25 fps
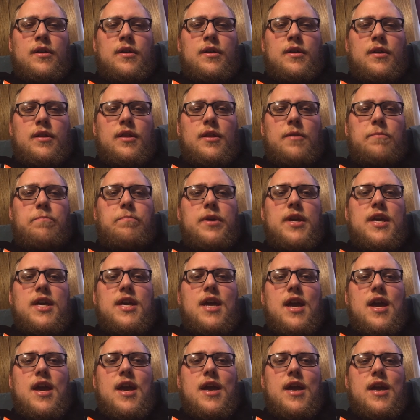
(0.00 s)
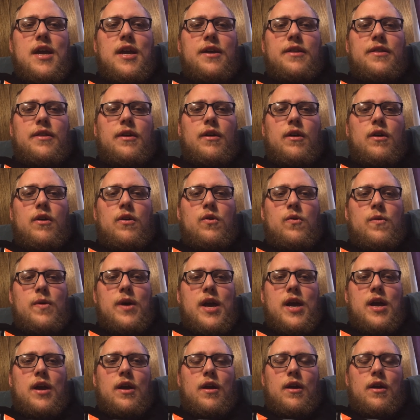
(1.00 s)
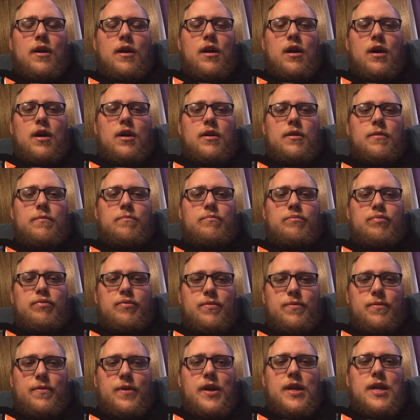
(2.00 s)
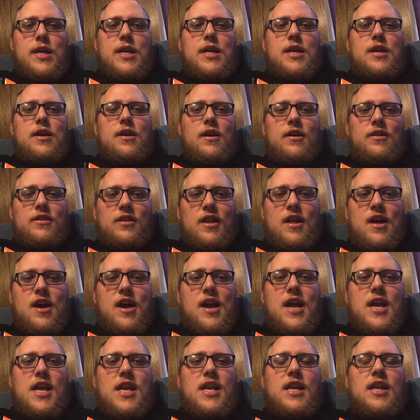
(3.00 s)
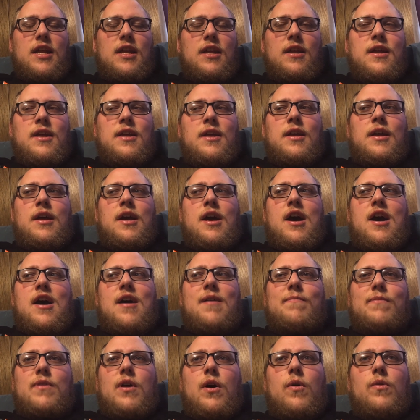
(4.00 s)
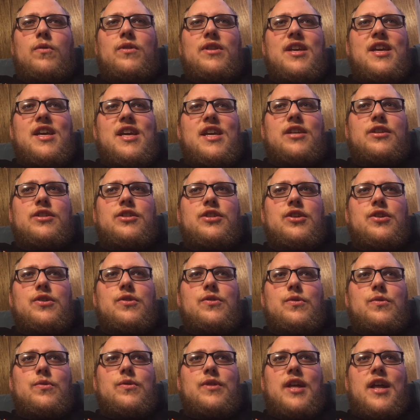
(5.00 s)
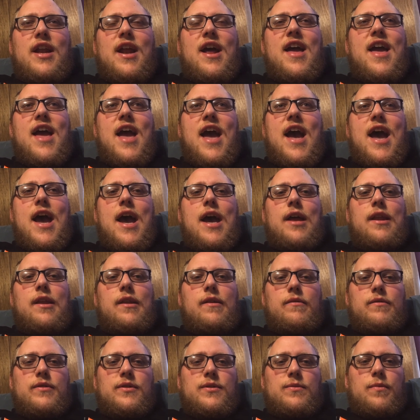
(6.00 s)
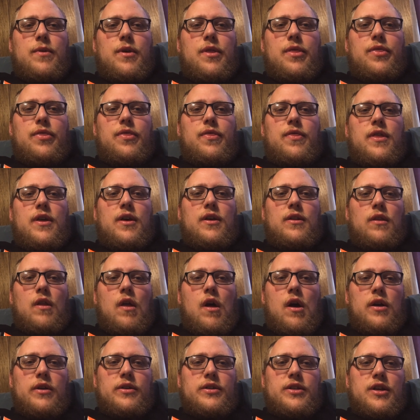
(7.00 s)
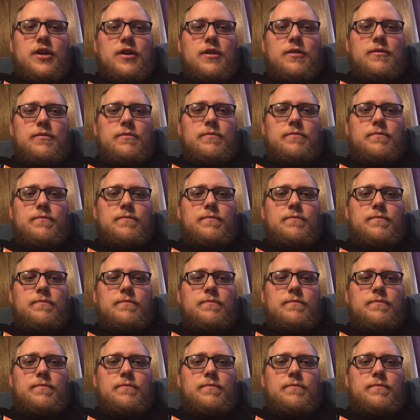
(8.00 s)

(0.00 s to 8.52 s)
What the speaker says: The PA and the OA are pretty aligned. The only issue that I had was with the long-term